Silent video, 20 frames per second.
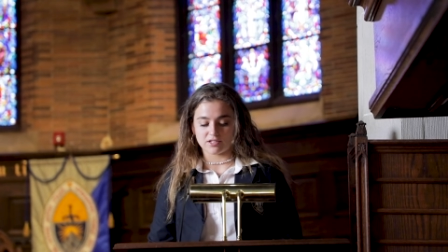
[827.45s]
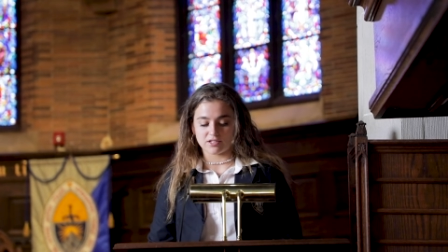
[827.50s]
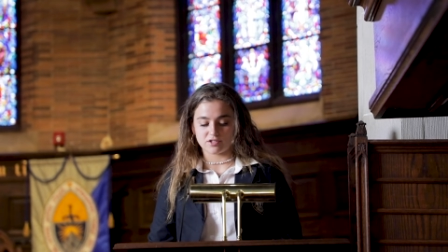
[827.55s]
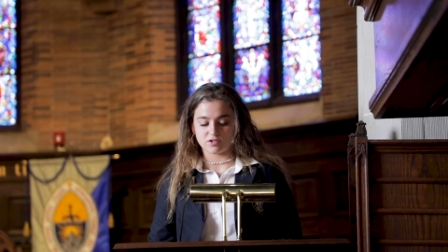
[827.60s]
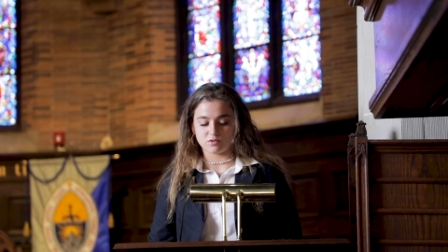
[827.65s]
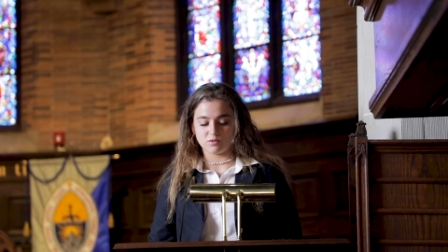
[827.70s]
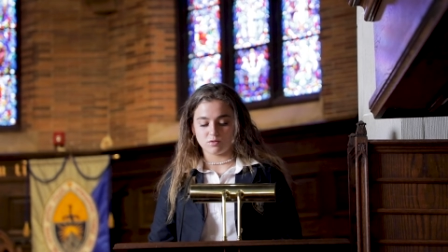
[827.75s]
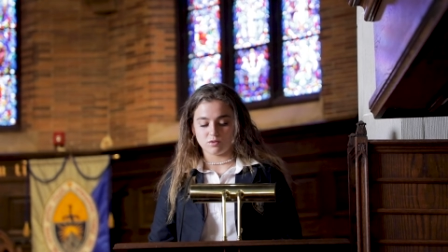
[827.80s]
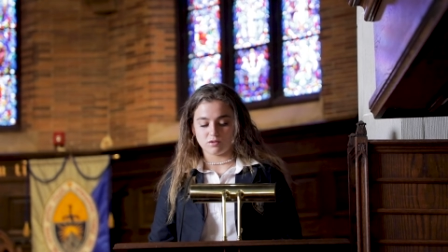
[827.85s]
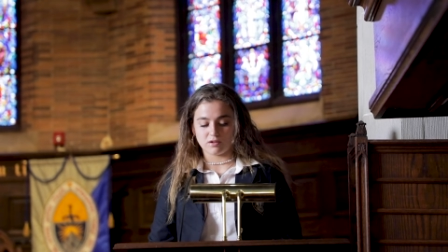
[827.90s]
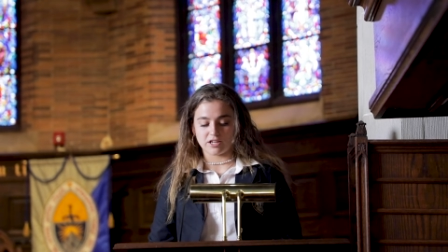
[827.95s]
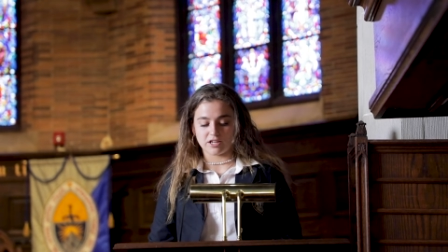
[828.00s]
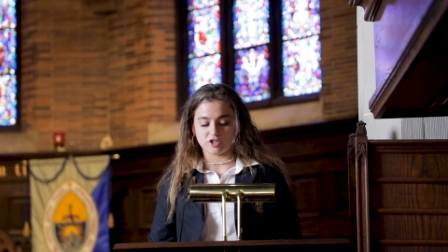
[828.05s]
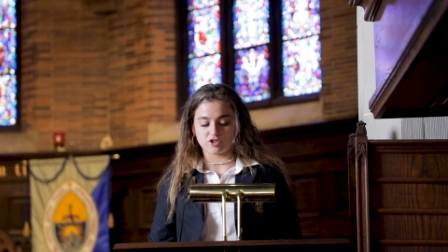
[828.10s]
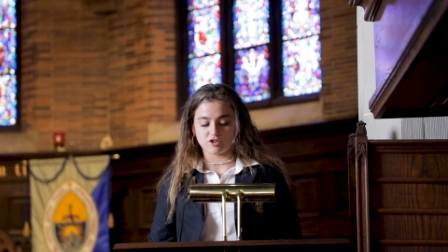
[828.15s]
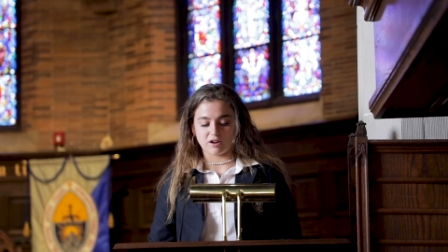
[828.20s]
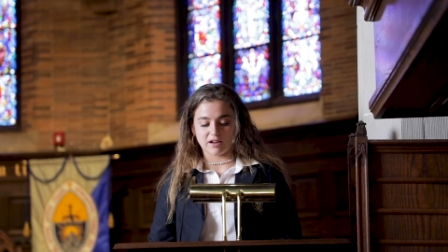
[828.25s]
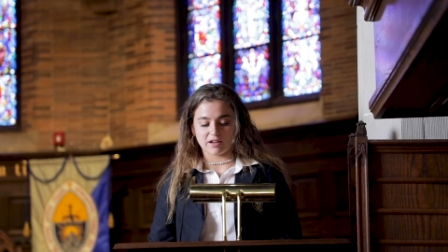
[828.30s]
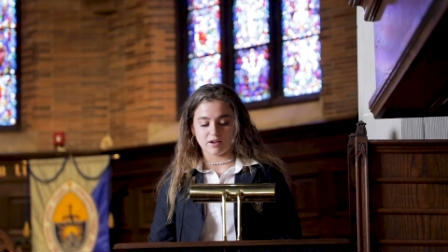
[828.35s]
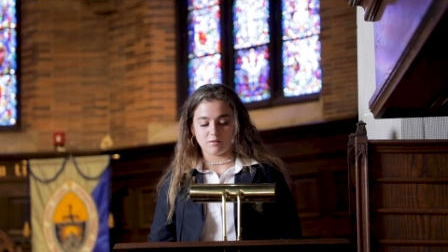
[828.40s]
to school and
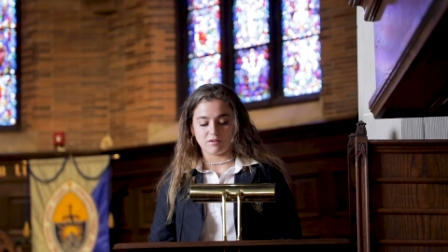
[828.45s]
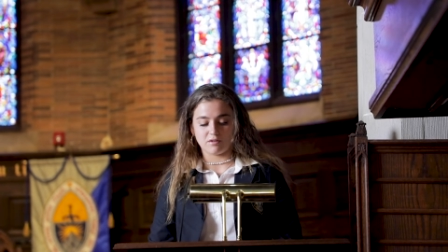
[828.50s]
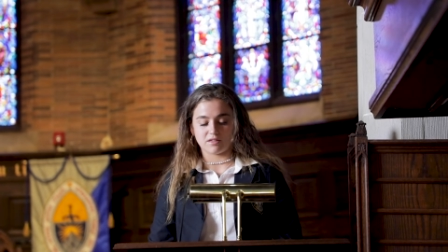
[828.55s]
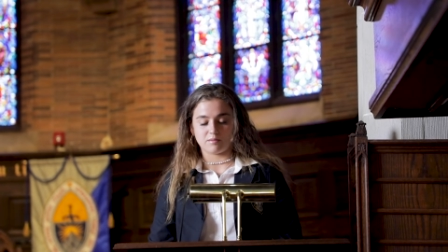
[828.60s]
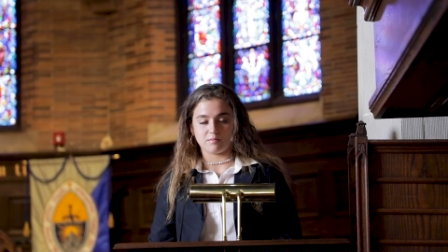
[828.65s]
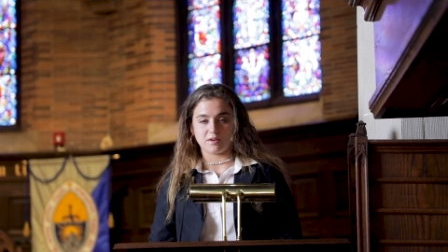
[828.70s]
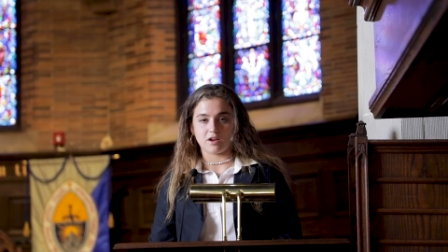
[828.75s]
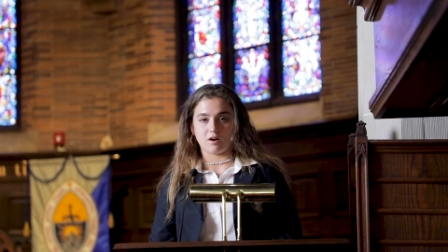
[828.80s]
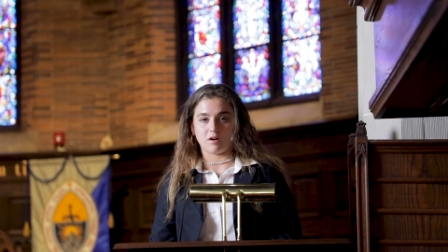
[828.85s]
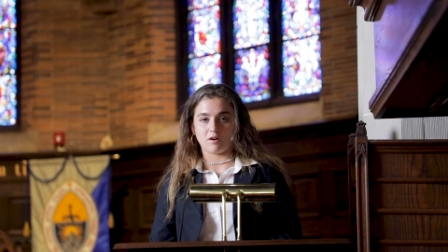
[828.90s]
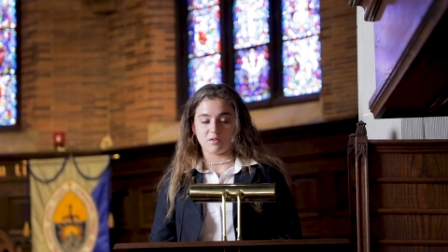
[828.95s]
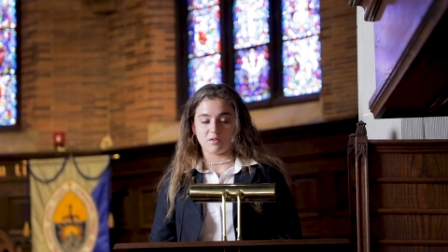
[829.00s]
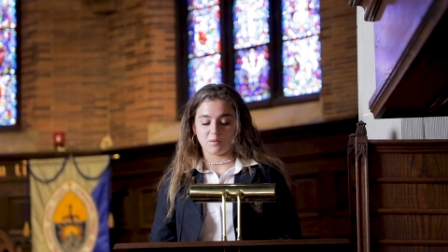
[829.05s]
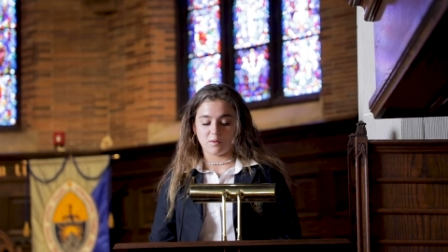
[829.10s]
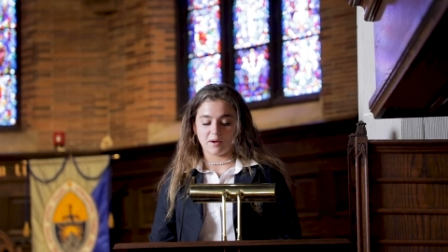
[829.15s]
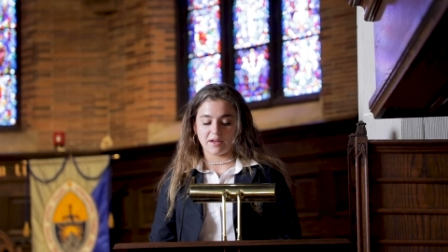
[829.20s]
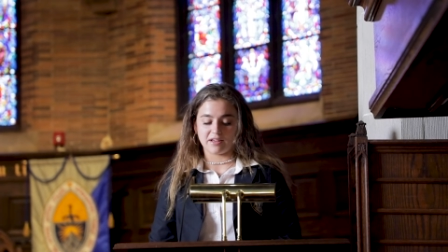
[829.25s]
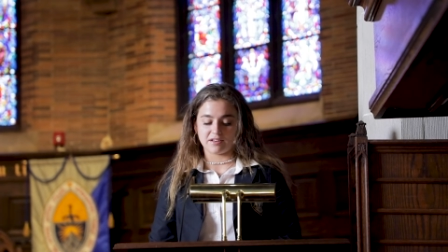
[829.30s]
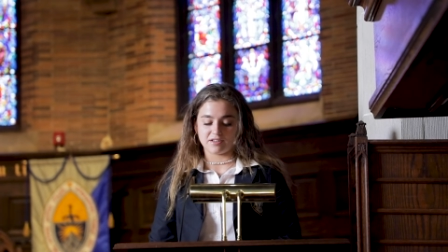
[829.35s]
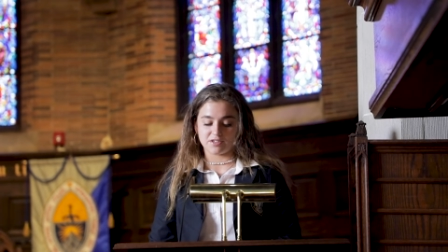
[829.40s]
drag it with me all the
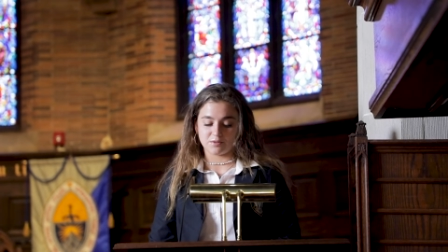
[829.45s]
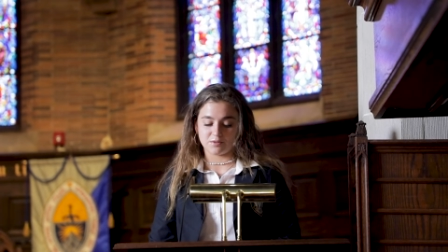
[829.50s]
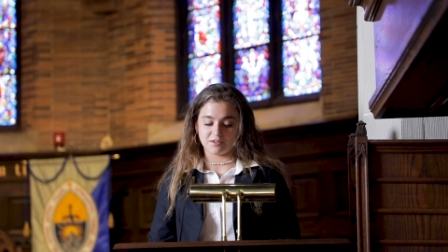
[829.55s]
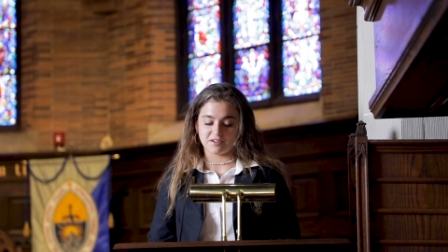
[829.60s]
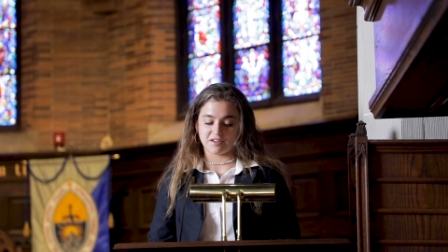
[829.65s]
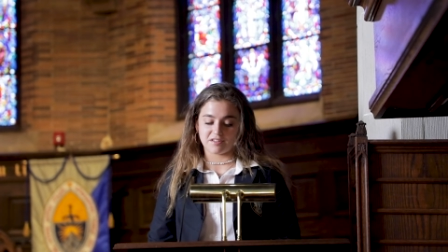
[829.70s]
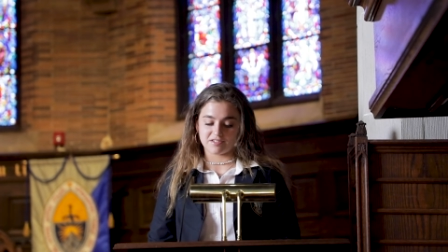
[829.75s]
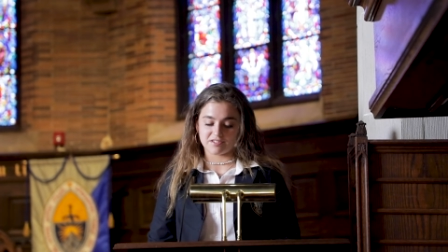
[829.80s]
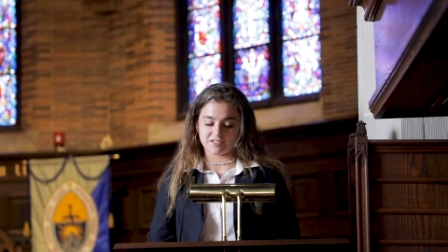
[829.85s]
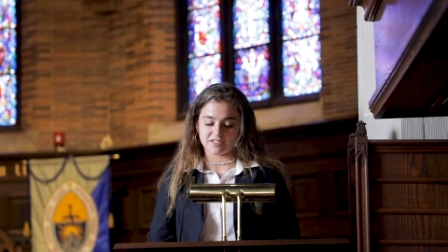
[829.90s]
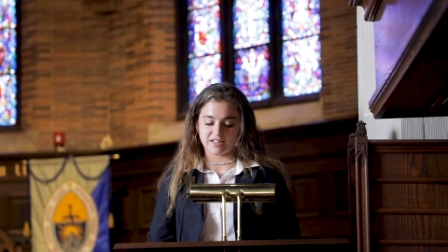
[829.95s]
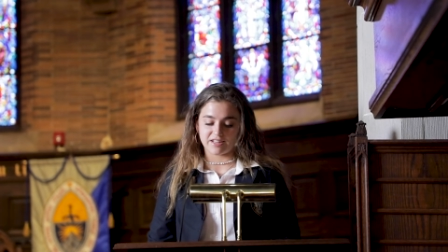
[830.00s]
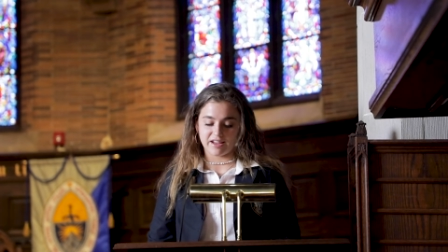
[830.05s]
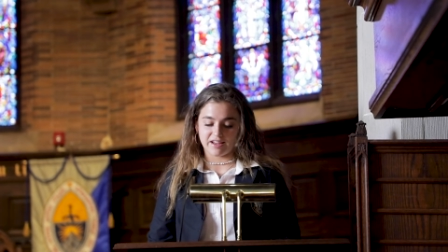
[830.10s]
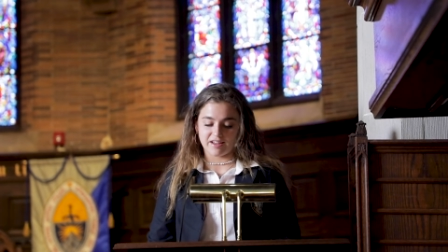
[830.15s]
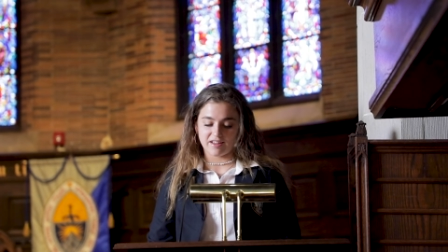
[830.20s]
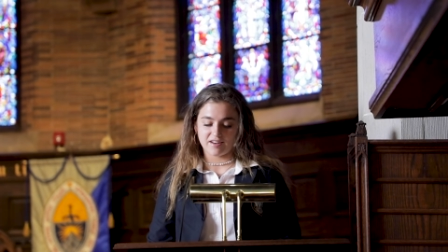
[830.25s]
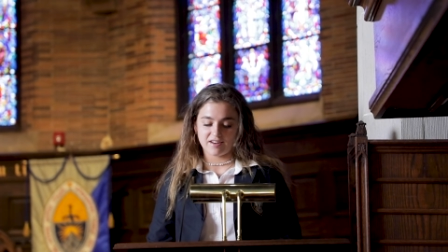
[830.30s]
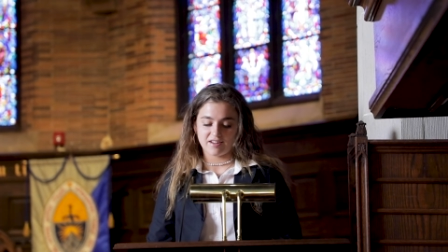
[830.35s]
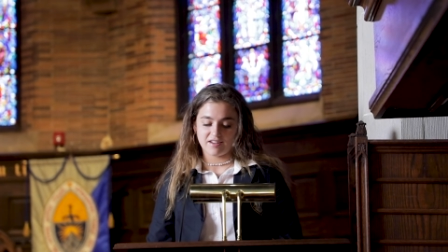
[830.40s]
way into another
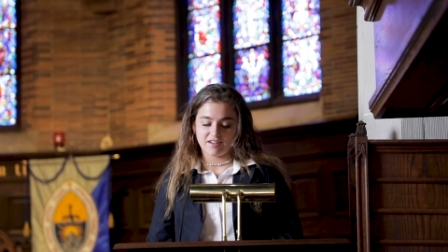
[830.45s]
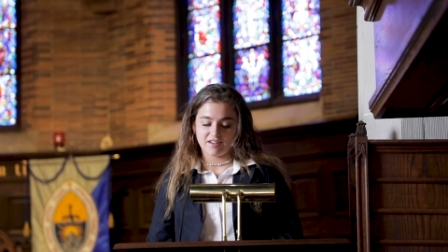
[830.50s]
state.